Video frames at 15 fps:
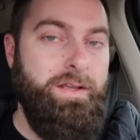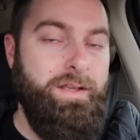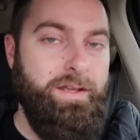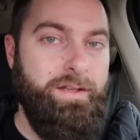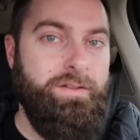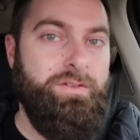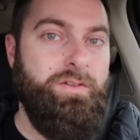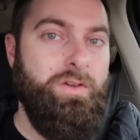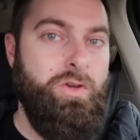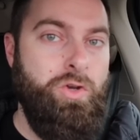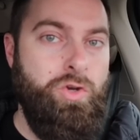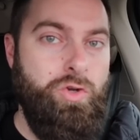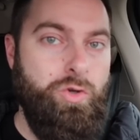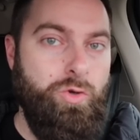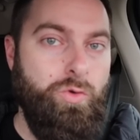its
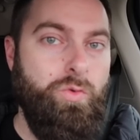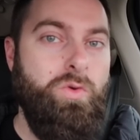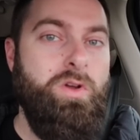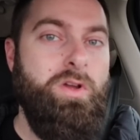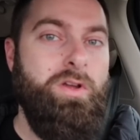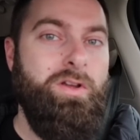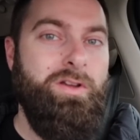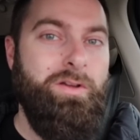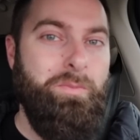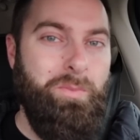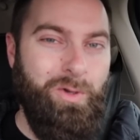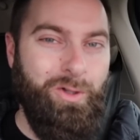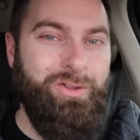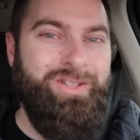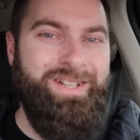new
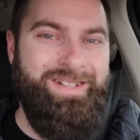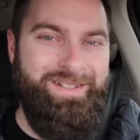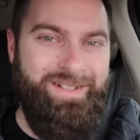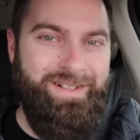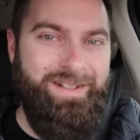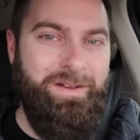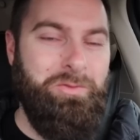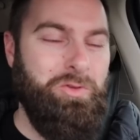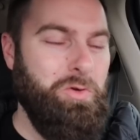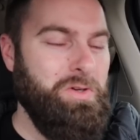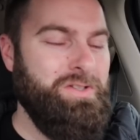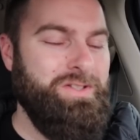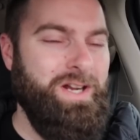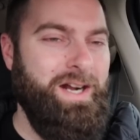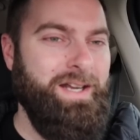built engine. I'm so
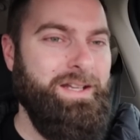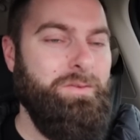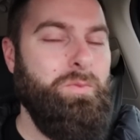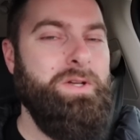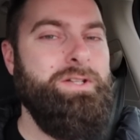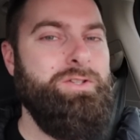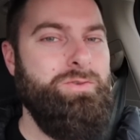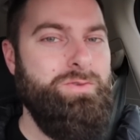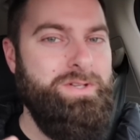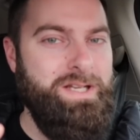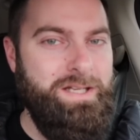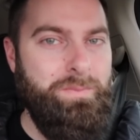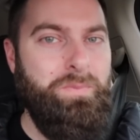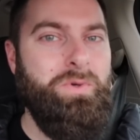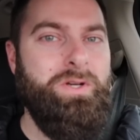excited. We do
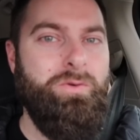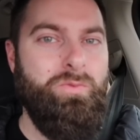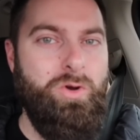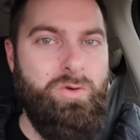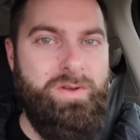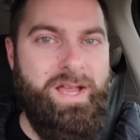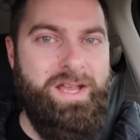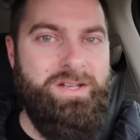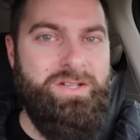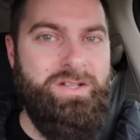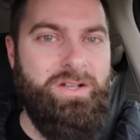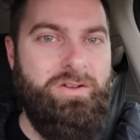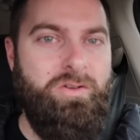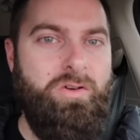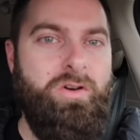need to put a roll cage
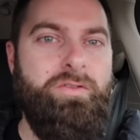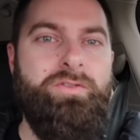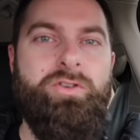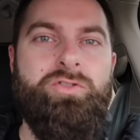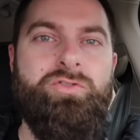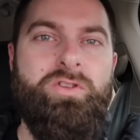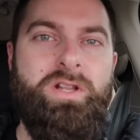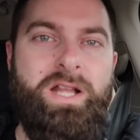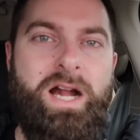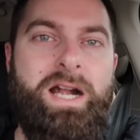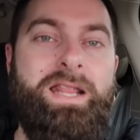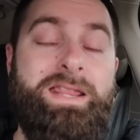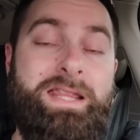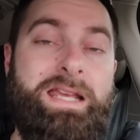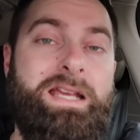in the car. There's a
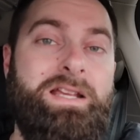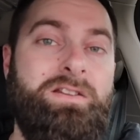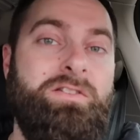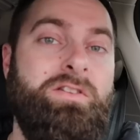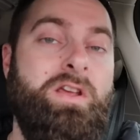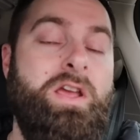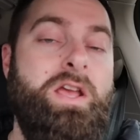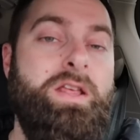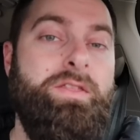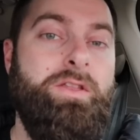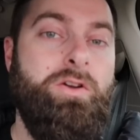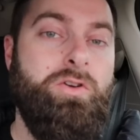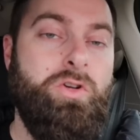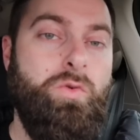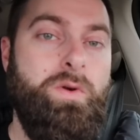lot of things
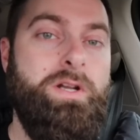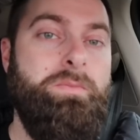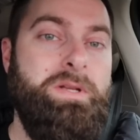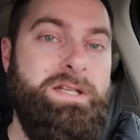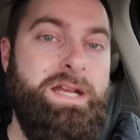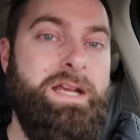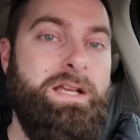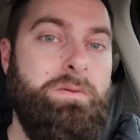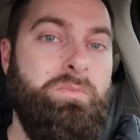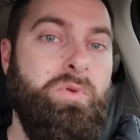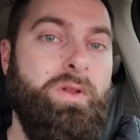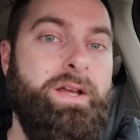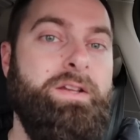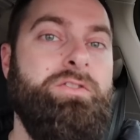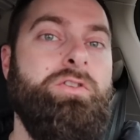that are going to be taking
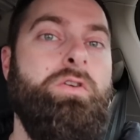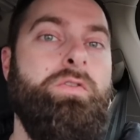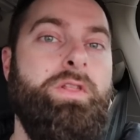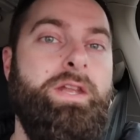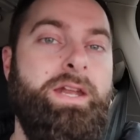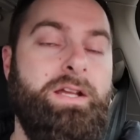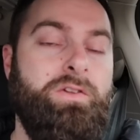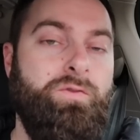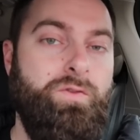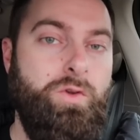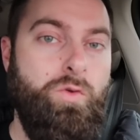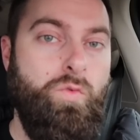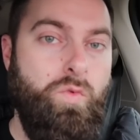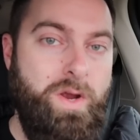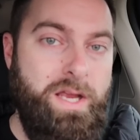place over the next
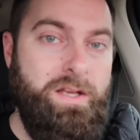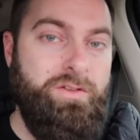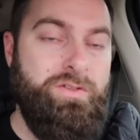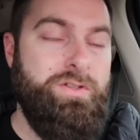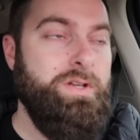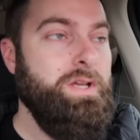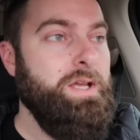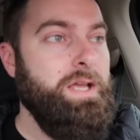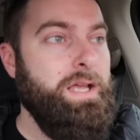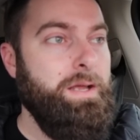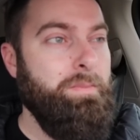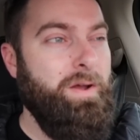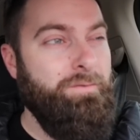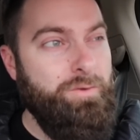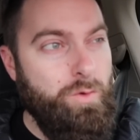few weeks.
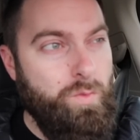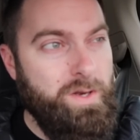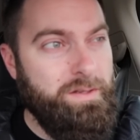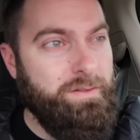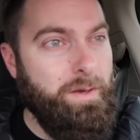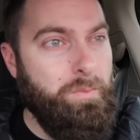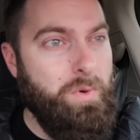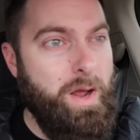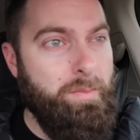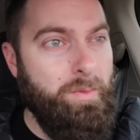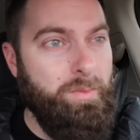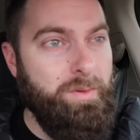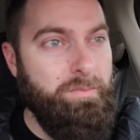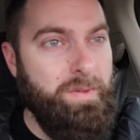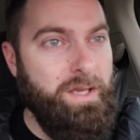And by few weeks, I
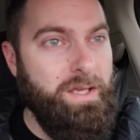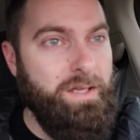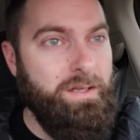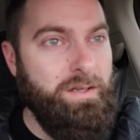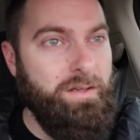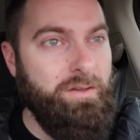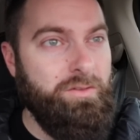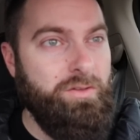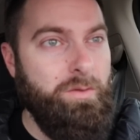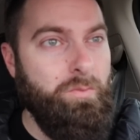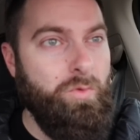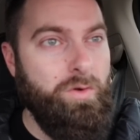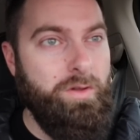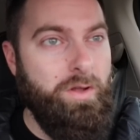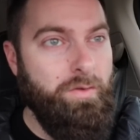probably mean in
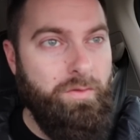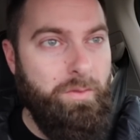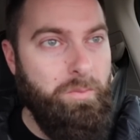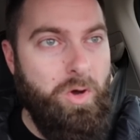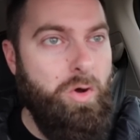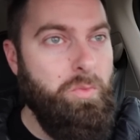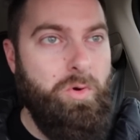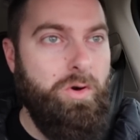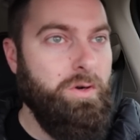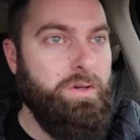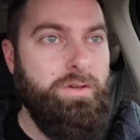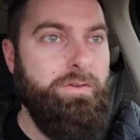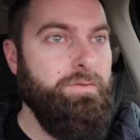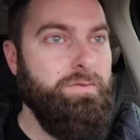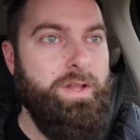somewhere of the
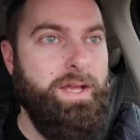ballpark of